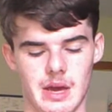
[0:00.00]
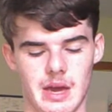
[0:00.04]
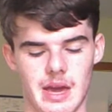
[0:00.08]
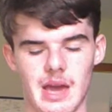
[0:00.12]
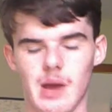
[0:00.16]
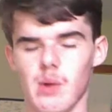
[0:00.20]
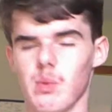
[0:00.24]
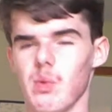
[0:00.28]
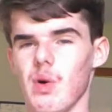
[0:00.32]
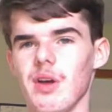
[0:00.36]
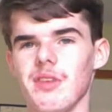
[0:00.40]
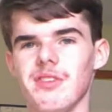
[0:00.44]

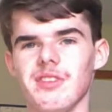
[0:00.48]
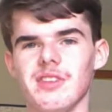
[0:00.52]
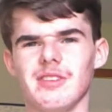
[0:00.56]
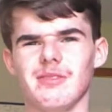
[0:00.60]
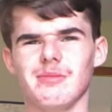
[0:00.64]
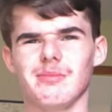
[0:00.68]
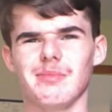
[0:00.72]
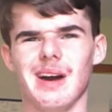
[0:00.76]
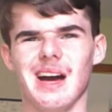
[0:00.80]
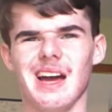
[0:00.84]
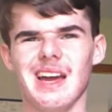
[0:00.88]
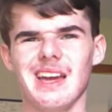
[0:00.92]
It wasn't
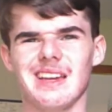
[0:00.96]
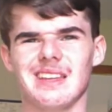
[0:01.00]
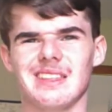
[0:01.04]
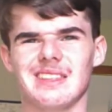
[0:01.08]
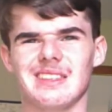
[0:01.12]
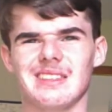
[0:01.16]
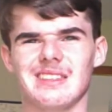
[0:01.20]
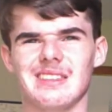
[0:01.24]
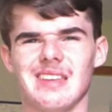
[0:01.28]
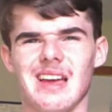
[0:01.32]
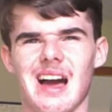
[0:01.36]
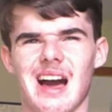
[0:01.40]
my
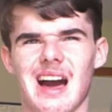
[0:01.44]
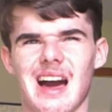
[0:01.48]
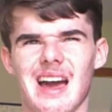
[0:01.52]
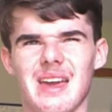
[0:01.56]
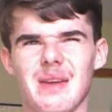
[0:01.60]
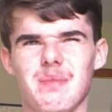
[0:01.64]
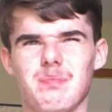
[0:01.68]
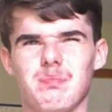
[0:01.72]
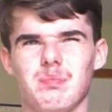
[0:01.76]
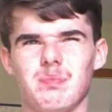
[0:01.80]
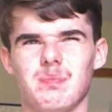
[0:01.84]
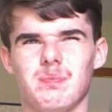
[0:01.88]

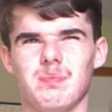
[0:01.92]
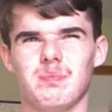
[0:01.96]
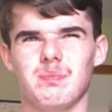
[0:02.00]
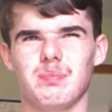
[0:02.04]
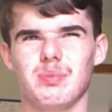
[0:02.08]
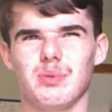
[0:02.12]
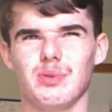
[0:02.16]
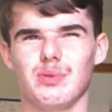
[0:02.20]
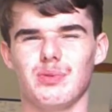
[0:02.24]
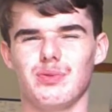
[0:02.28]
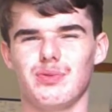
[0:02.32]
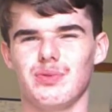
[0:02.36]
type
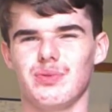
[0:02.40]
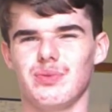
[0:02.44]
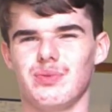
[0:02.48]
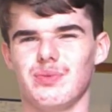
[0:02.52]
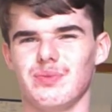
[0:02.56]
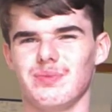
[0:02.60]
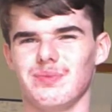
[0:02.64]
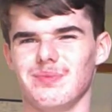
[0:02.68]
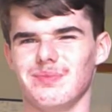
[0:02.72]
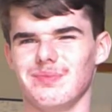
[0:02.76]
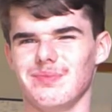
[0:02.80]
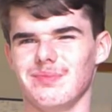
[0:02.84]
of
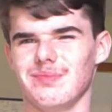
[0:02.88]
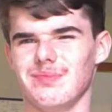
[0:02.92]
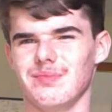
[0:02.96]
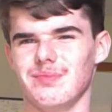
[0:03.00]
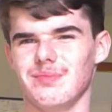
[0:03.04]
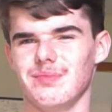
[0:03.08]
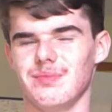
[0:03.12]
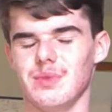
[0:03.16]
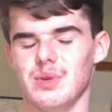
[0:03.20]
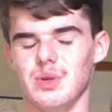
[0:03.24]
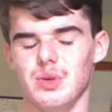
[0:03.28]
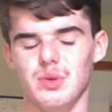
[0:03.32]

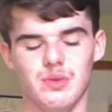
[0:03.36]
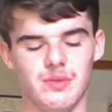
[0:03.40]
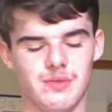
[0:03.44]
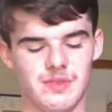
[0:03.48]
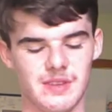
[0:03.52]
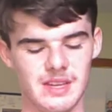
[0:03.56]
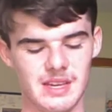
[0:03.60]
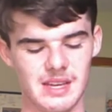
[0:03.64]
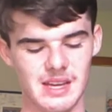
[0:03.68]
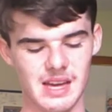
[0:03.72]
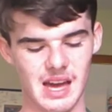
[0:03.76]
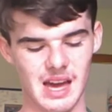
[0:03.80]

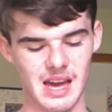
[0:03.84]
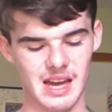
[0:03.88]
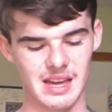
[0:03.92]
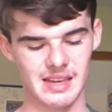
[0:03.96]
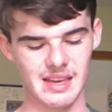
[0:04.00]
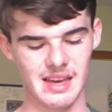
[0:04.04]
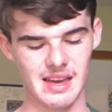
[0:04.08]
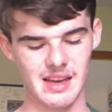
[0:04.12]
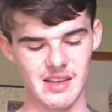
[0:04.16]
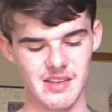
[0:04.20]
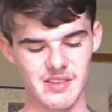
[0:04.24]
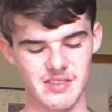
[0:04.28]
movie, I
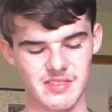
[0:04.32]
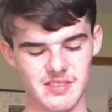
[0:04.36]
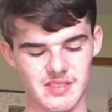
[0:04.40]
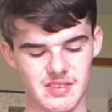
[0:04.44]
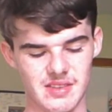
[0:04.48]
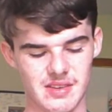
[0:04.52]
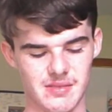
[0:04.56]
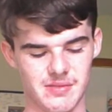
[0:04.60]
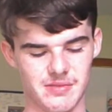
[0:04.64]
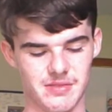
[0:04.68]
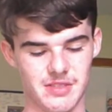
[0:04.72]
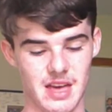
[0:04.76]
guess,
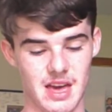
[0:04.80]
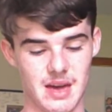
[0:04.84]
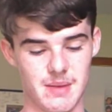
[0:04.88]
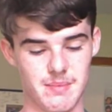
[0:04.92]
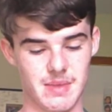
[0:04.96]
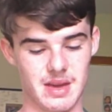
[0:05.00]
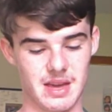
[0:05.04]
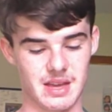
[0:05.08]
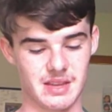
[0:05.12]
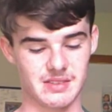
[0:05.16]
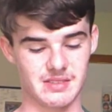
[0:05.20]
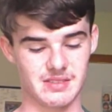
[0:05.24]
if that
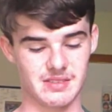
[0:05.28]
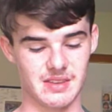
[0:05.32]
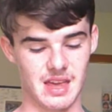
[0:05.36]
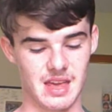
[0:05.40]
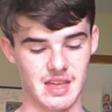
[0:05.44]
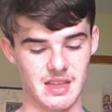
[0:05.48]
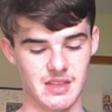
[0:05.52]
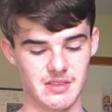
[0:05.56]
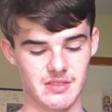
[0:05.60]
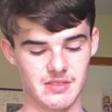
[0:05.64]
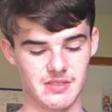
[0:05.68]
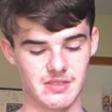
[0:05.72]
makes
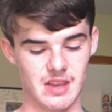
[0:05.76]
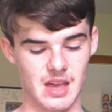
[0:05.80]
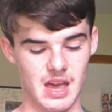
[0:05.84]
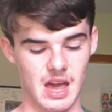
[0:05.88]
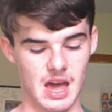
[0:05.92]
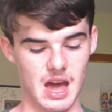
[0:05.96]
sense.